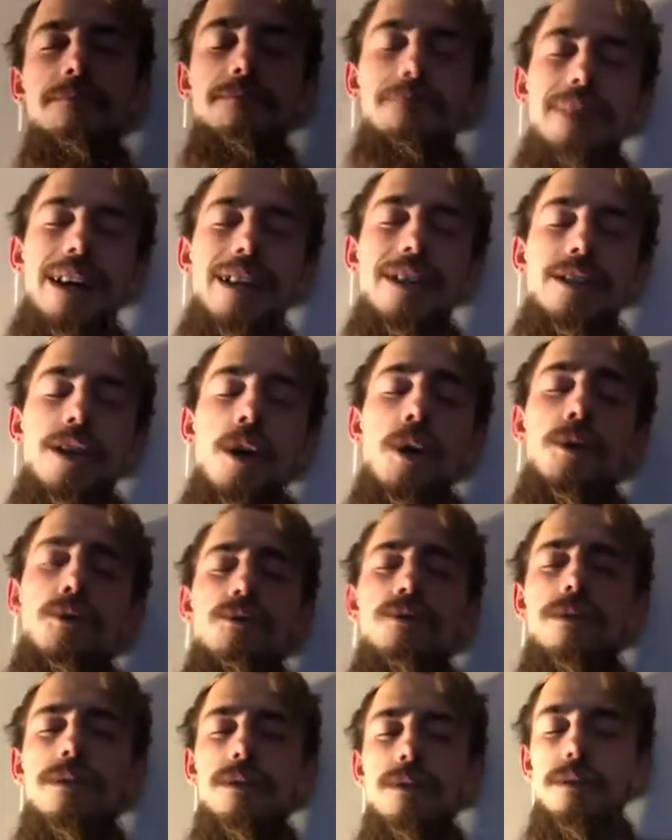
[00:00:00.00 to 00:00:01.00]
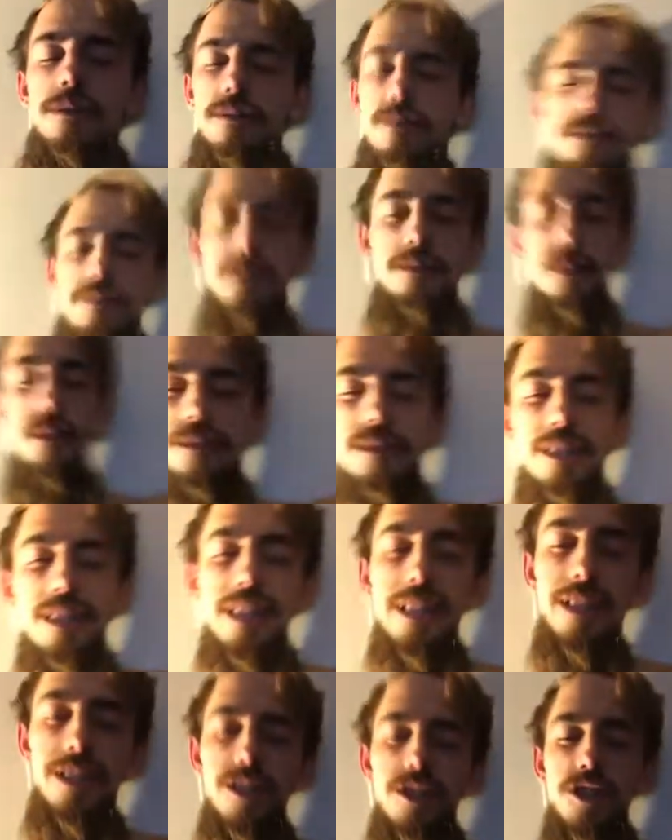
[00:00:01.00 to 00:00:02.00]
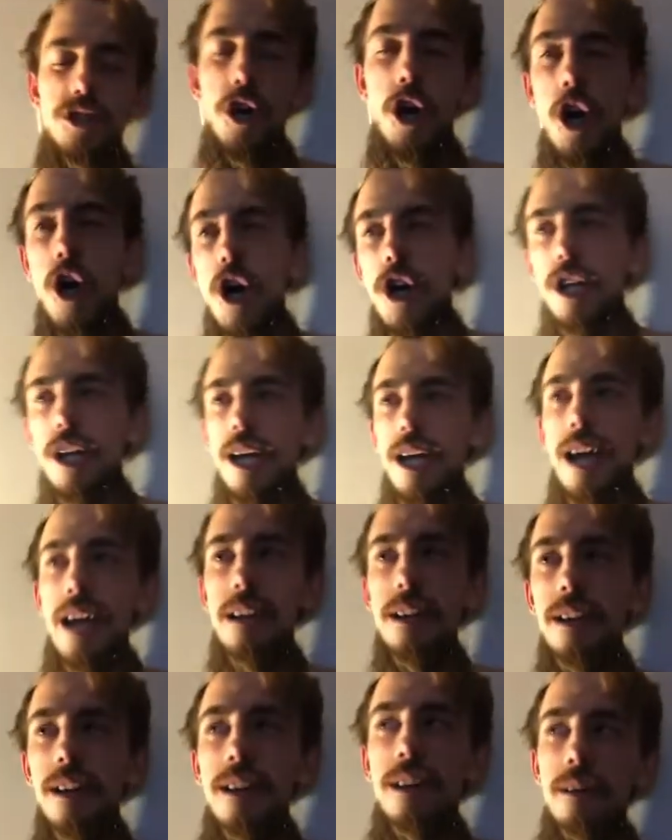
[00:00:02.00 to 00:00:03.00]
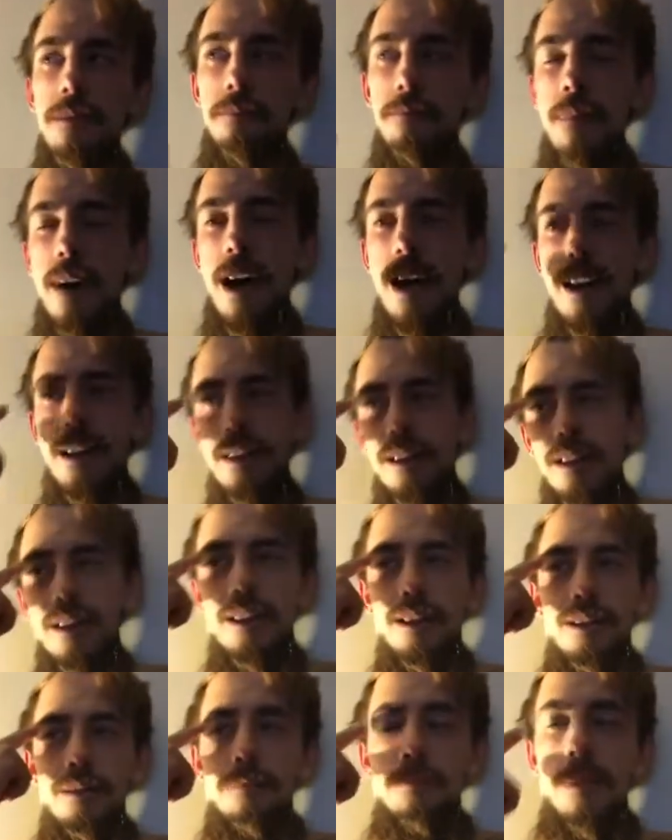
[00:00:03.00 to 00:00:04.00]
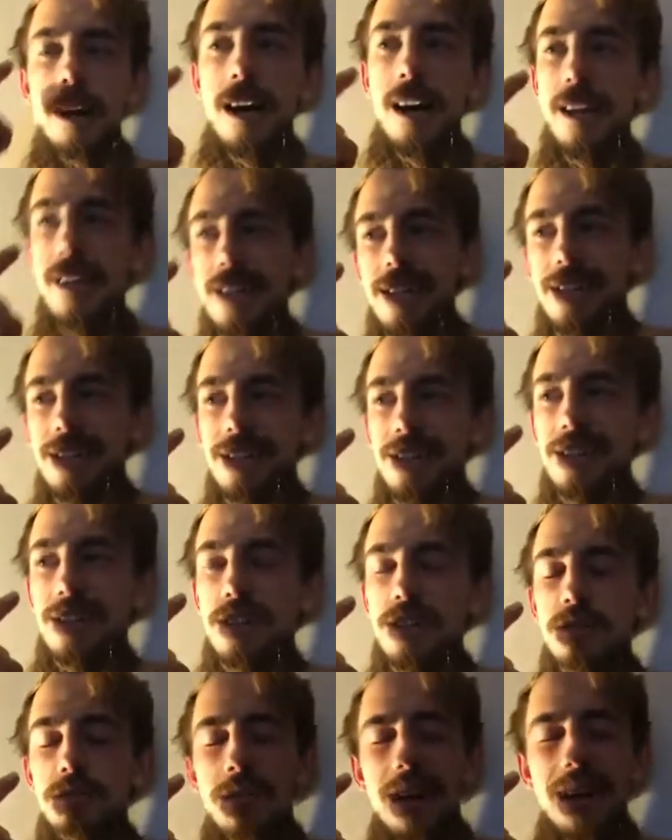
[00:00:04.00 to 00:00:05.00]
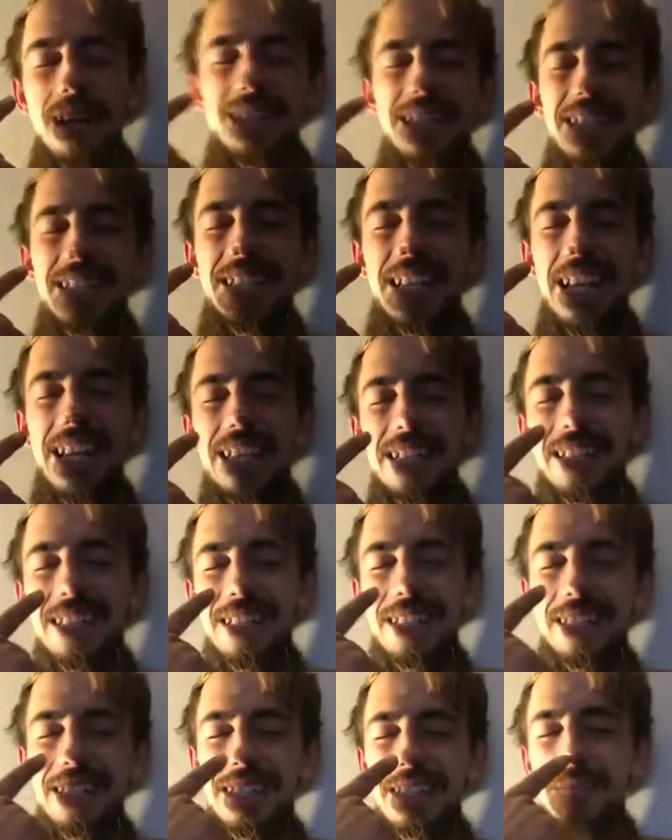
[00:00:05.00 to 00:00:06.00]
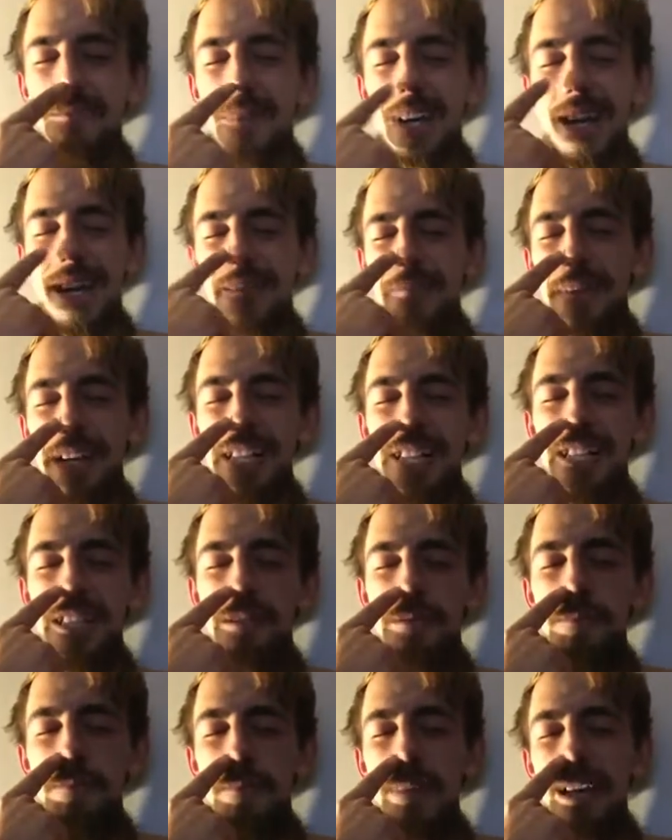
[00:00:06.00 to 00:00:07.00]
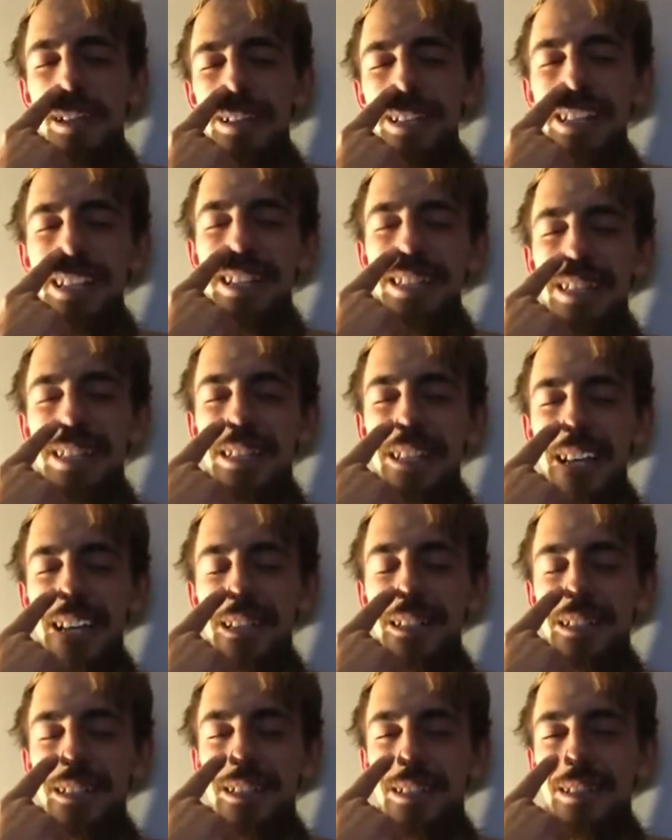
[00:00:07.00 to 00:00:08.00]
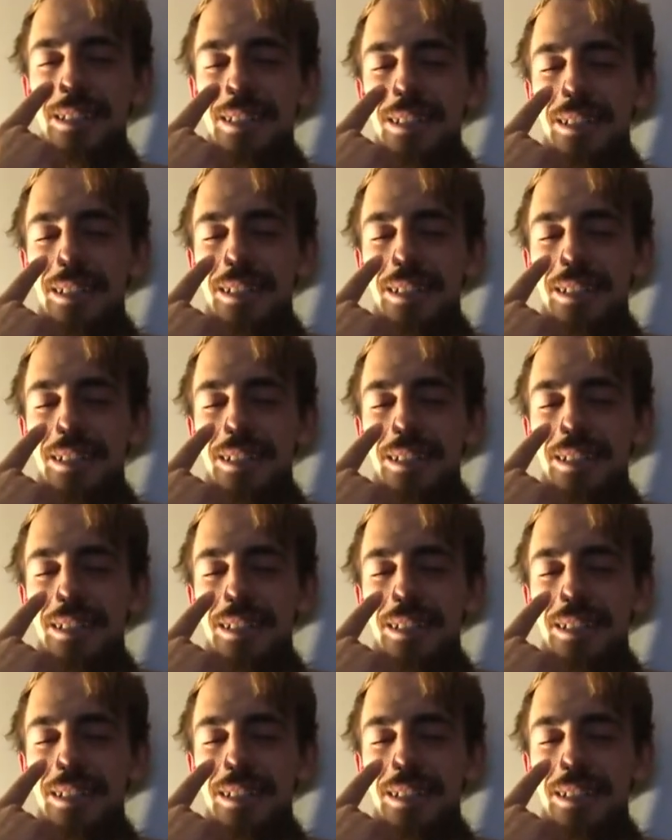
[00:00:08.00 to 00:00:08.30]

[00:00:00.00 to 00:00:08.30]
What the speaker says: my nose. Look at a dog. Like my senses, my smelling sense